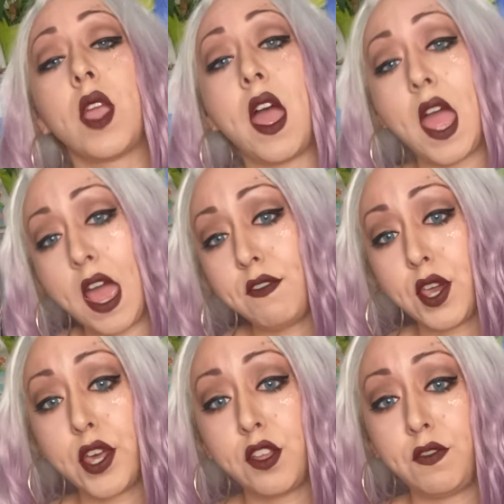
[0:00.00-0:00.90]
I have the
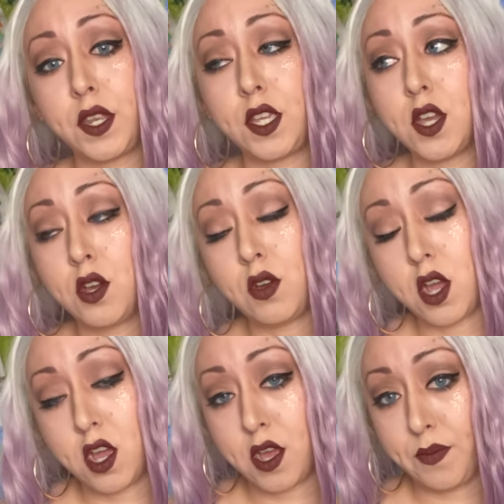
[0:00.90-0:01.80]
other
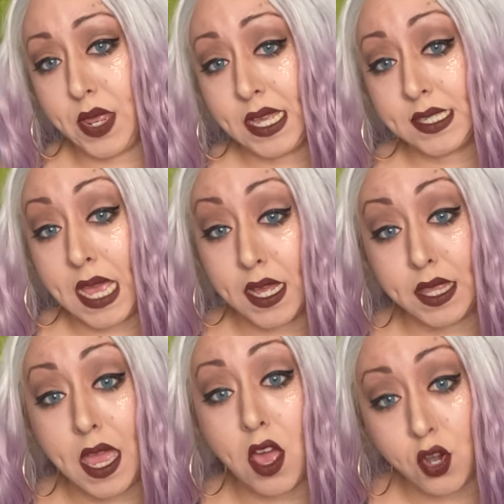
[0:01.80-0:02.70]
video,
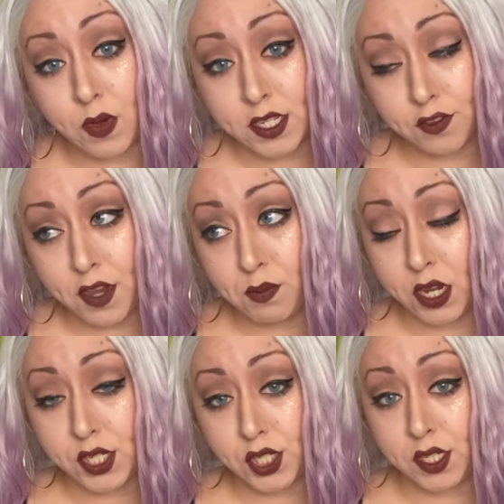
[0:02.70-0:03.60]
exactly how to raise your
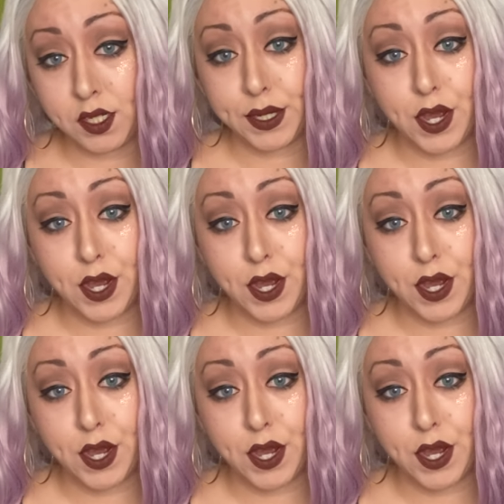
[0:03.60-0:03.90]
vibration,